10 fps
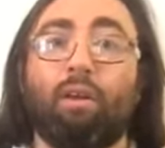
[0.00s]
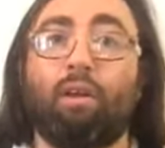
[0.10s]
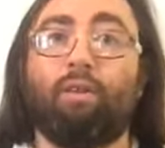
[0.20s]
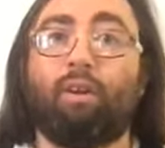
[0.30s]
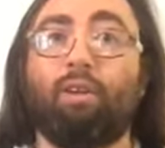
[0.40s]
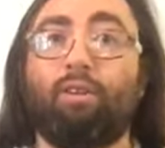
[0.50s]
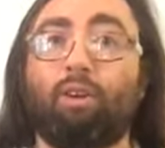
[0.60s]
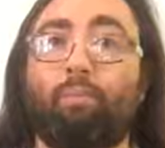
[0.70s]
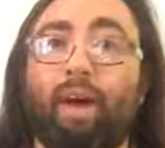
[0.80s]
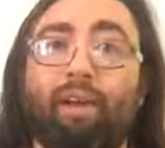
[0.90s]
If I
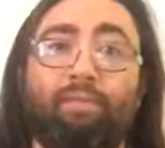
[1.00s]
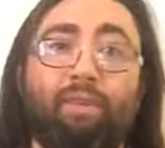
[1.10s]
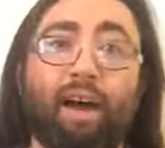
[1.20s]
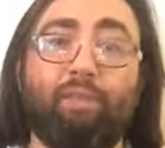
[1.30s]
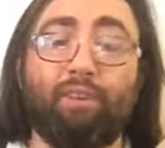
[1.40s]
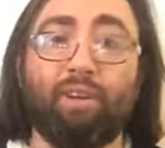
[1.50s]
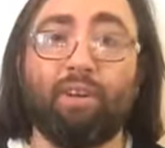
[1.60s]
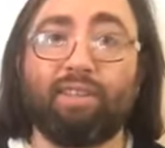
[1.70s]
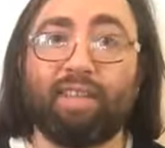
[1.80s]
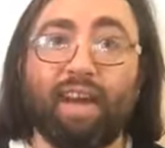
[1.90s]
look back five
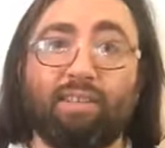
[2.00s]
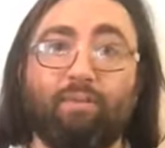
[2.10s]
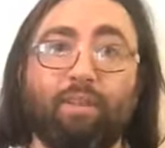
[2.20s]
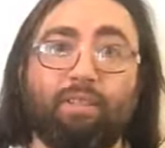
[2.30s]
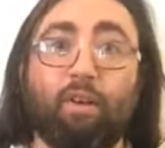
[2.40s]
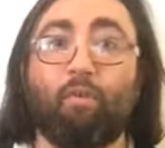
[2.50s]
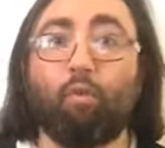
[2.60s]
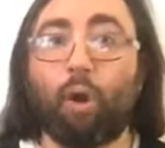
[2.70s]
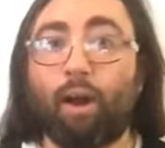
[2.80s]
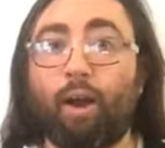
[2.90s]
years and ask myself
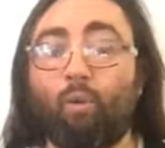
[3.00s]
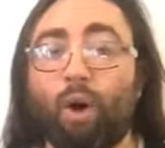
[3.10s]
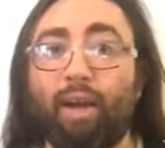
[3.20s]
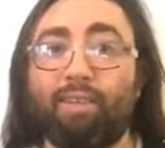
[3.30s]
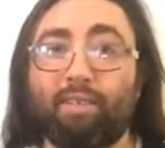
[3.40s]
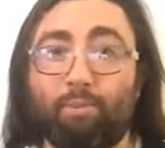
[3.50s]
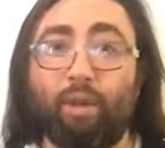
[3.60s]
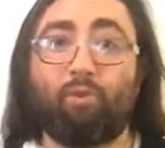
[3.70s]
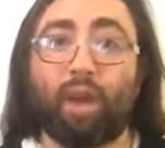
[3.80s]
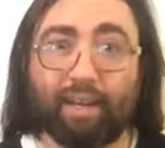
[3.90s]
where I wanted to be
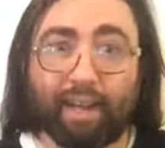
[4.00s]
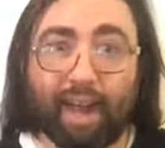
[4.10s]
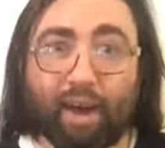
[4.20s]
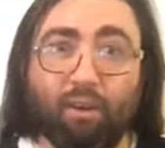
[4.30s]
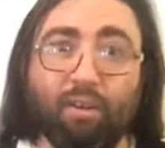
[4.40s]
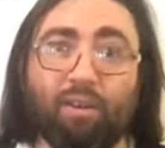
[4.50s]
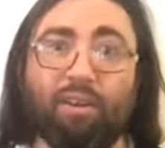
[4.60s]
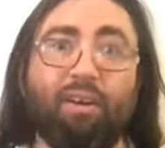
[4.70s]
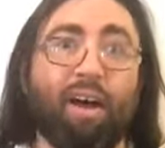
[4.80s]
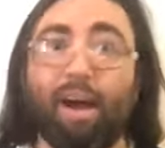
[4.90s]
right now,
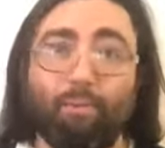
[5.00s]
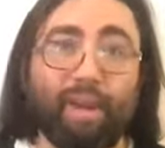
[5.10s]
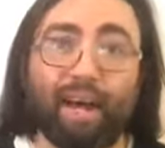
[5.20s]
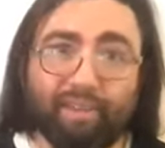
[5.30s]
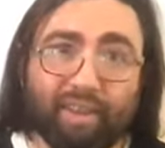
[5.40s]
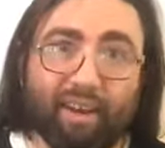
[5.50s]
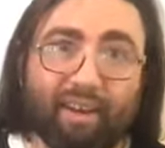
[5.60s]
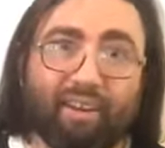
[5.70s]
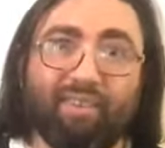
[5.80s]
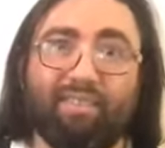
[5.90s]
I'm not
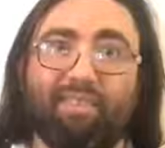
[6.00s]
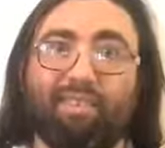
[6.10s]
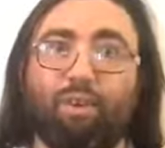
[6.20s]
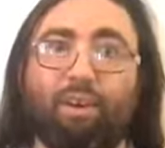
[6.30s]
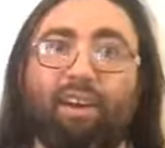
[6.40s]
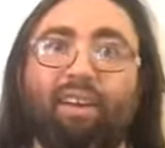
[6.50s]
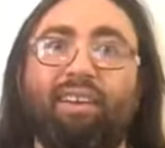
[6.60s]
there, okay?